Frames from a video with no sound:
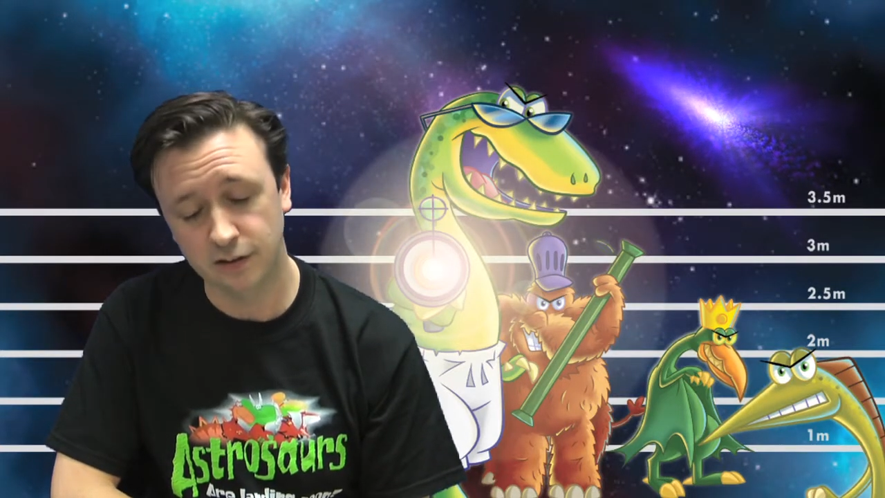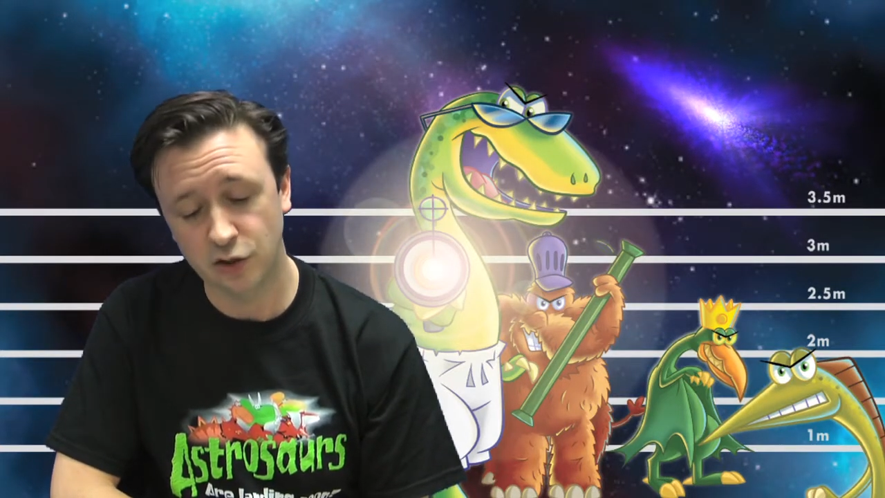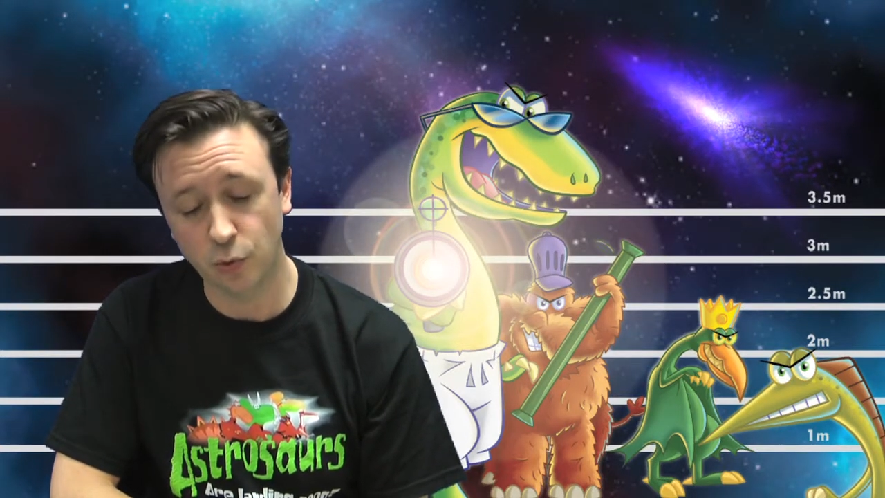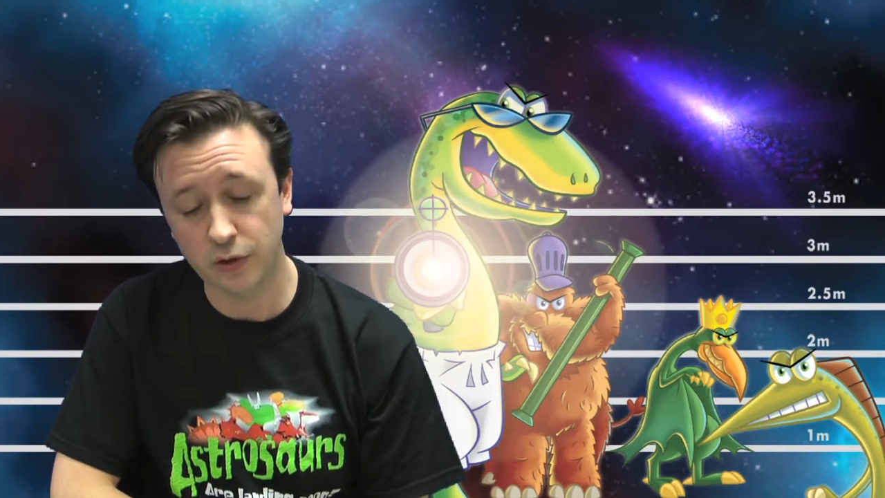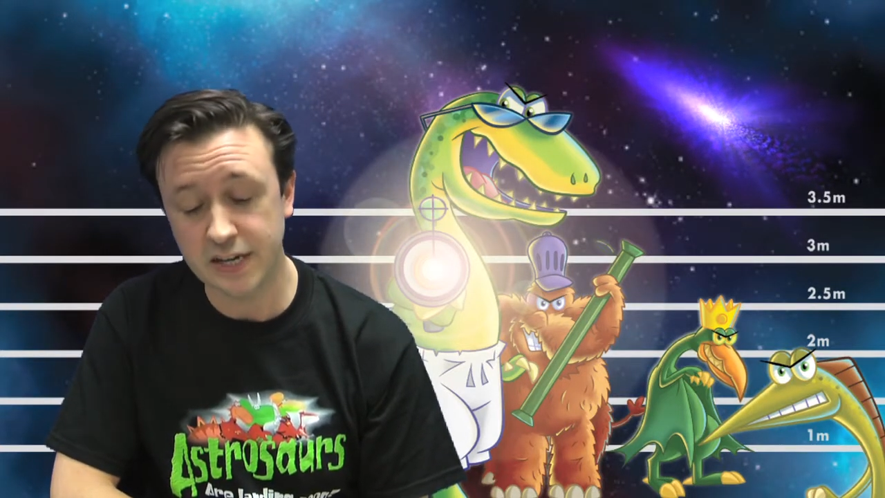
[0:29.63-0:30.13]

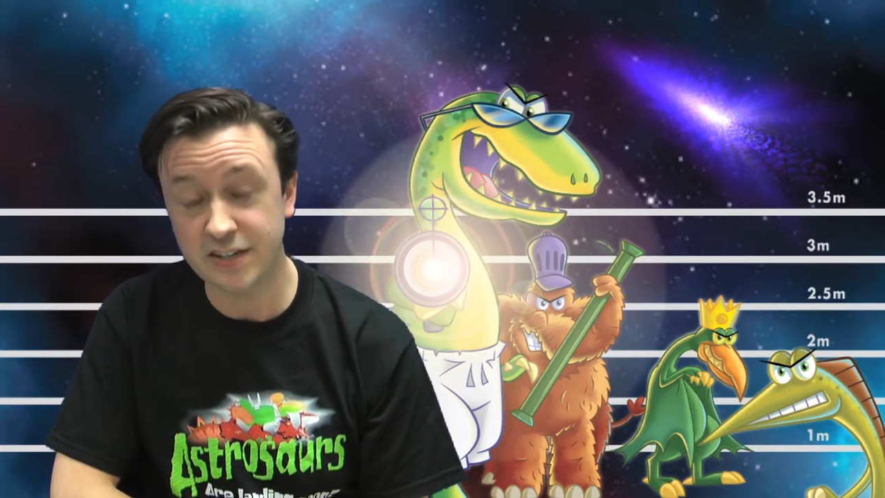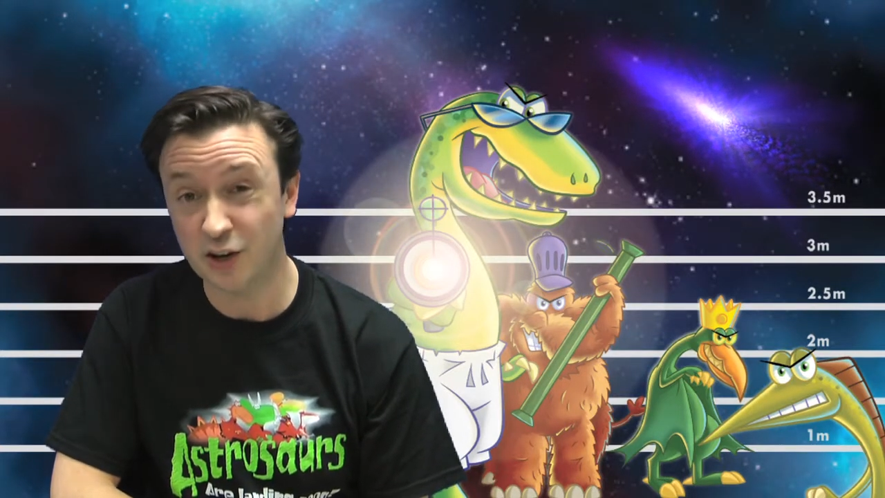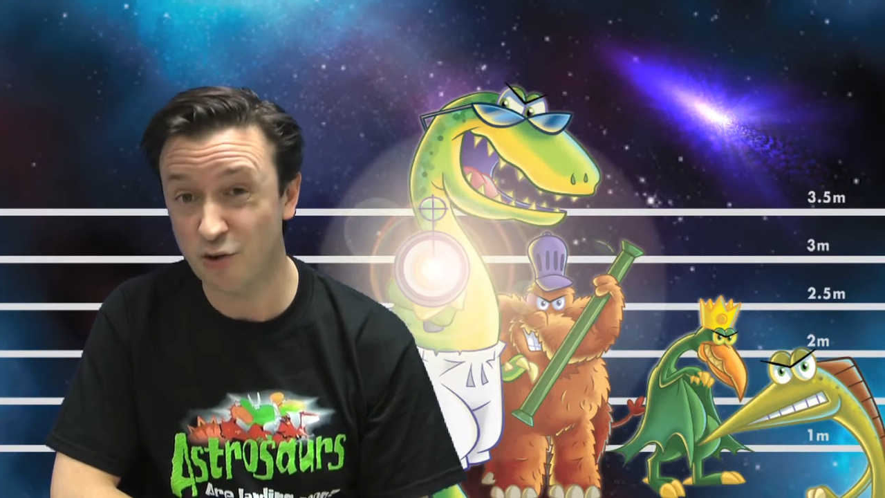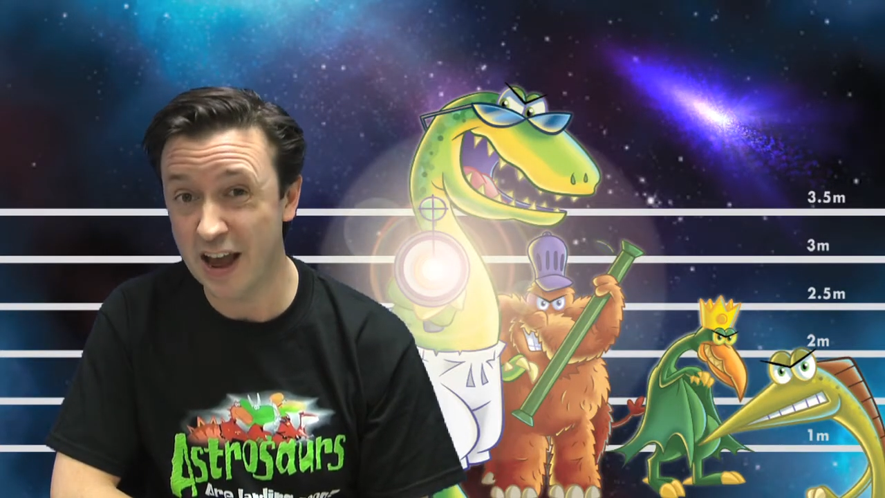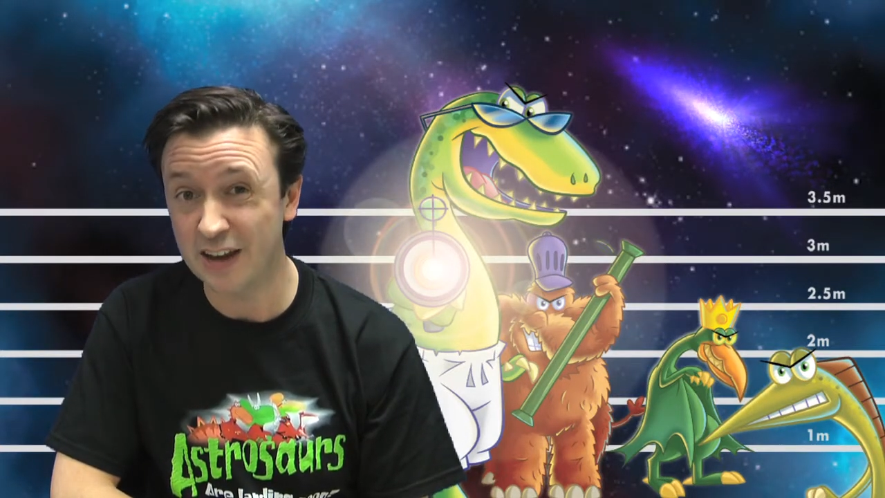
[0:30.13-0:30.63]
you will need
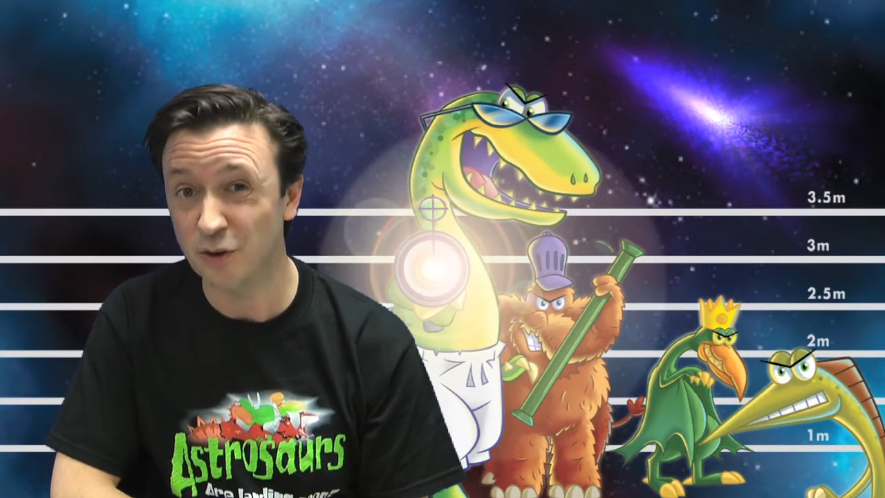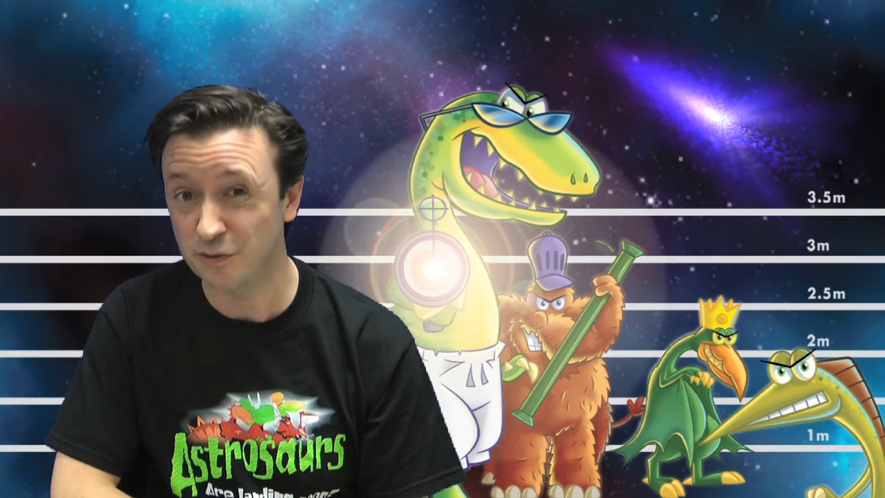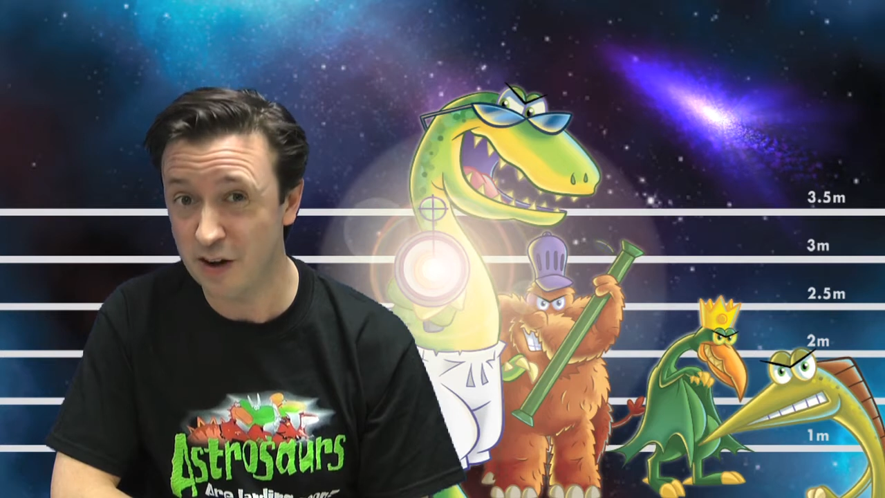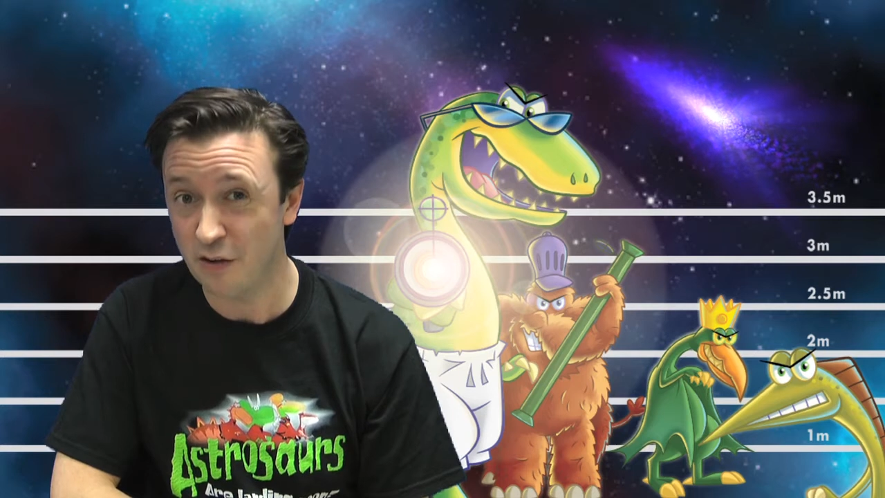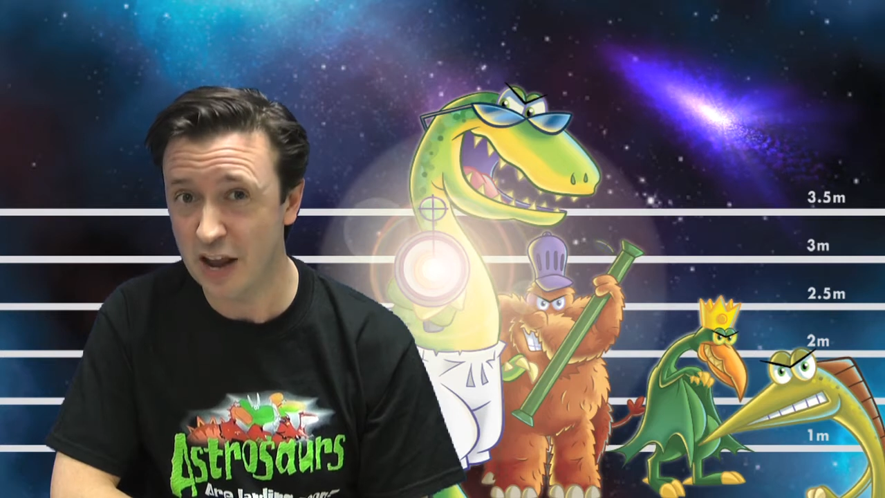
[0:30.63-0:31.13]
to create
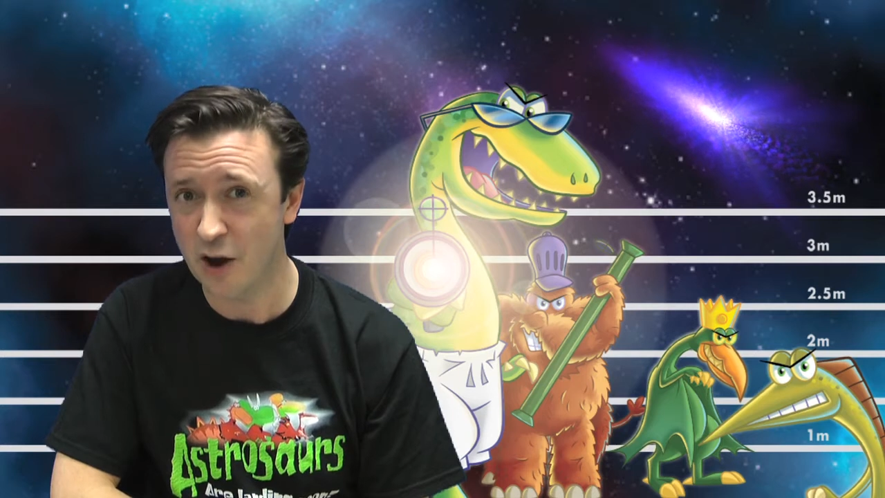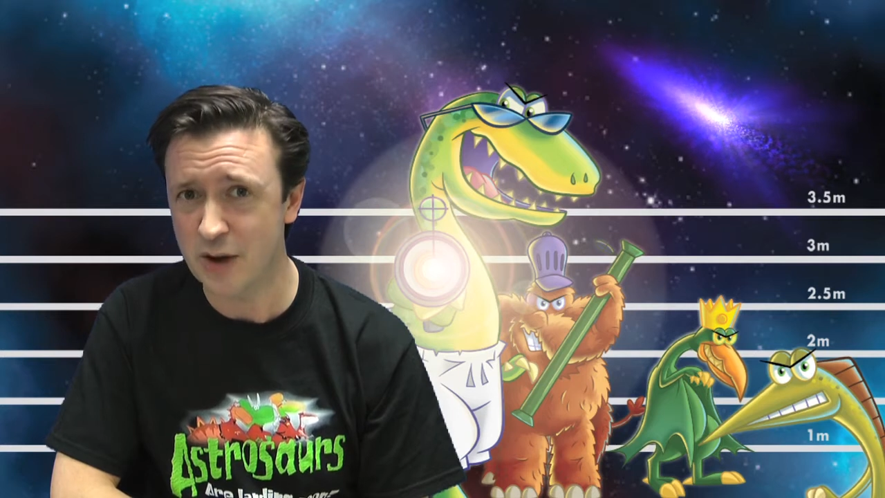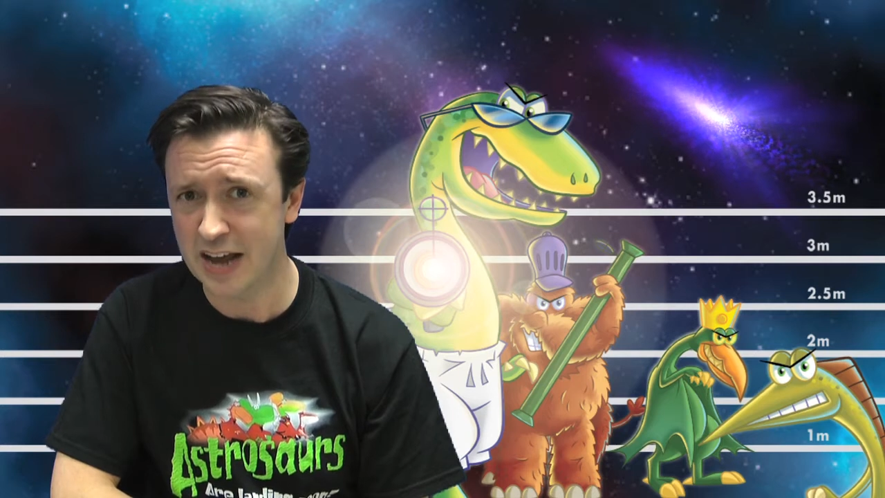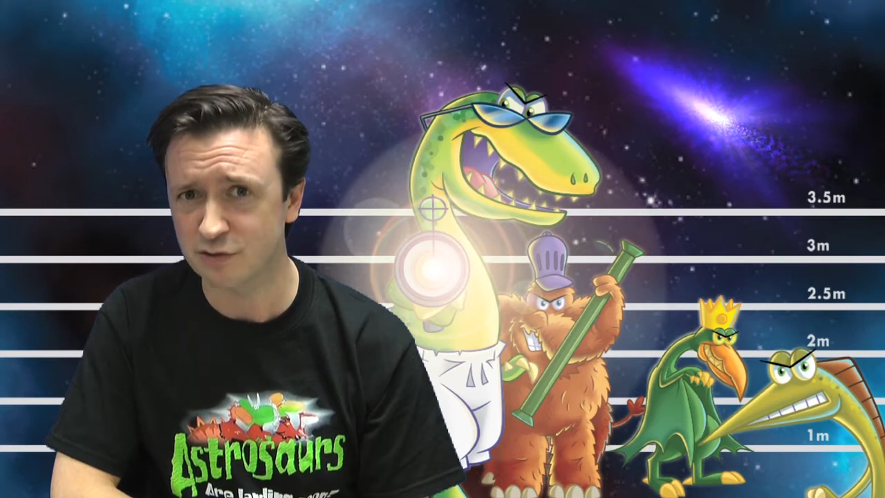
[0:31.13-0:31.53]
your very own